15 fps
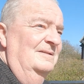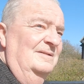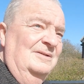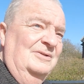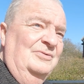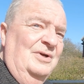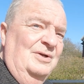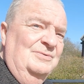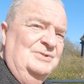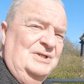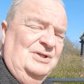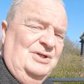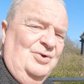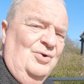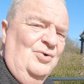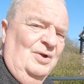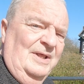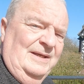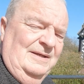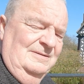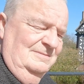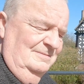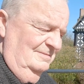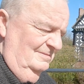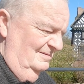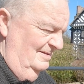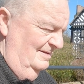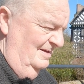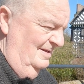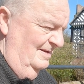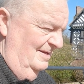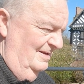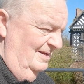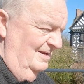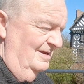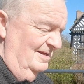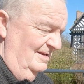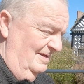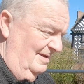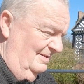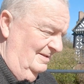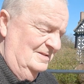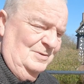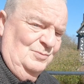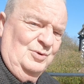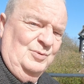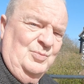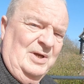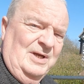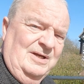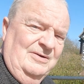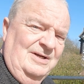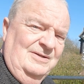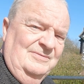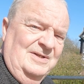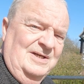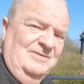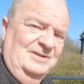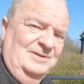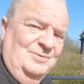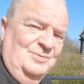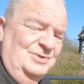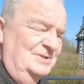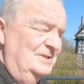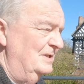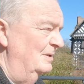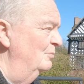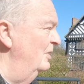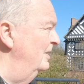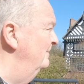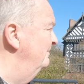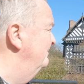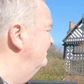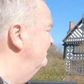The crows are calling, and there's a woodpecker out there in the woods somewhere.